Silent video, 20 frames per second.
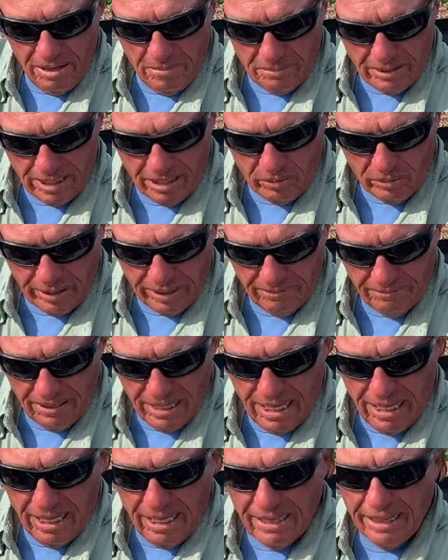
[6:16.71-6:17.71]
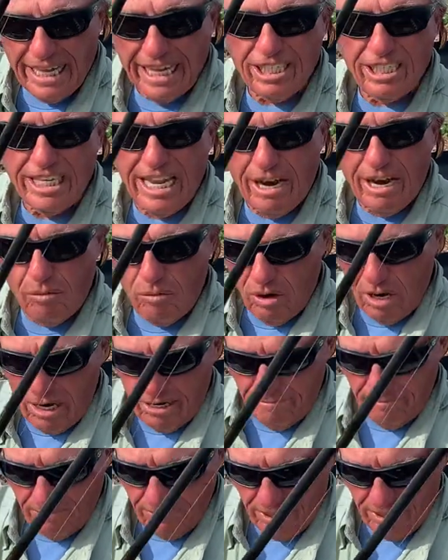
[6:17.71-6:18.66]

But anyway, that's that rod.